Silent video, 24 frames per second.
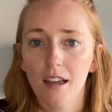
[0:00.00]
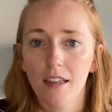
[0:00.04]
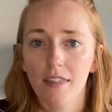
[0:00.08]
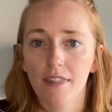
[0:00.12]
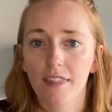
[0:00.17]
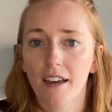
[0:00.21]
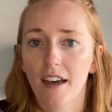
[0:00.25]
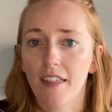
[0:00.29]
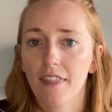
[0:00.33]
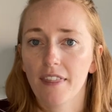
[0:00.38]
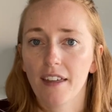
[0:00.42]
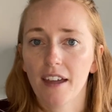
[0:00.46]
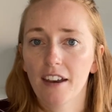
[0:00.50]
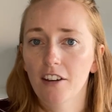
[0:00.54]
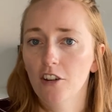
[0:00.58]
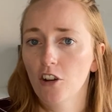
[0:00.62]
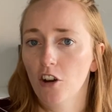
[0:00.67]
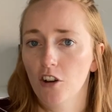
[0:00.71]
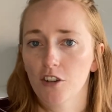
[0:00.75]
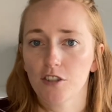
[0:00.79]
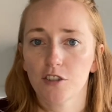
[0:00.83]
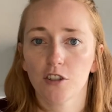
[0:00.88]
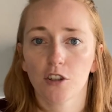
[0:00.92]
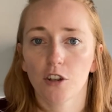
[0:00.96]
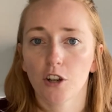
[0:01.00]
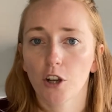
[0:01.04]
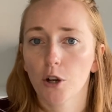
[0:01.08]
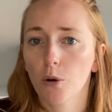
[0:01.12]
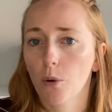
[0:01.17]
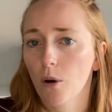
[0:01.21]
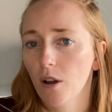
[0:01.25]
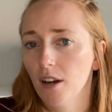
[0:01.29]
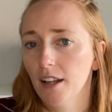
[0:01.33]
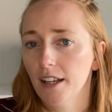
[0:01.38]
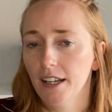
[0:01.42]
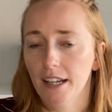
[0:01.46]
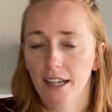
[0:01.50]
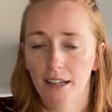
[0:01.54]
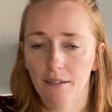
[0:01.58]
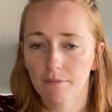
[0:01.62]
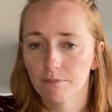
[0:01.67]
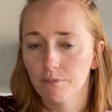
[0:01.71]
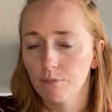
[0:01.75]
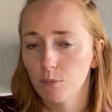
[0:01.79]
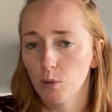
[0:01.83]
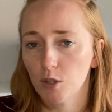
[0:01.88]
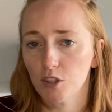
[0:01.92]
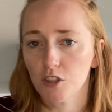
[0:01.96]
that they're not as good quality,
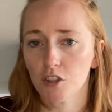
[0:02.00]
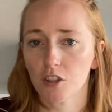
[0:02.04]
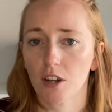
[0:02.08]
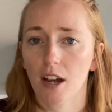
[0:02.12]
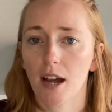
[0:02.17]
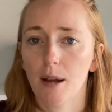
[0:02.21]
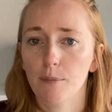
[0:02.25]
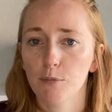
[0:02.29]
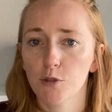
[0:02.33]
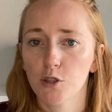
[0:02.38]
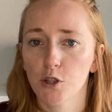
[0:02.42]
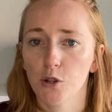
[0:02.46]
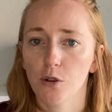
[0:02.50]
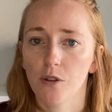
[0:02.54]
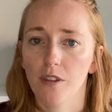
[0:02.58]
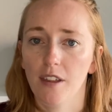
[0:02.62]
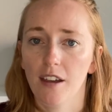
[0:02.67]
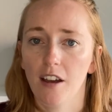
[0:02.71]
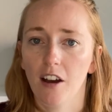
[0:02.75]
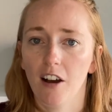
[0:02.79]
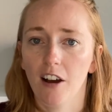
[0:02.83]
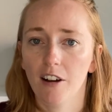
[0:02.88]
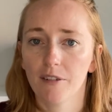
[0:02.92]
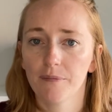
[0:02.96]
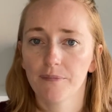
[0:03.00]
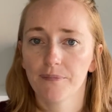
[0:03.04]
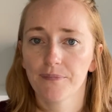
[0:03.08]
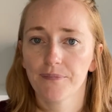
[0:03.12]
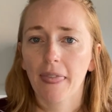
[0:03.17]
which I'm sure they are.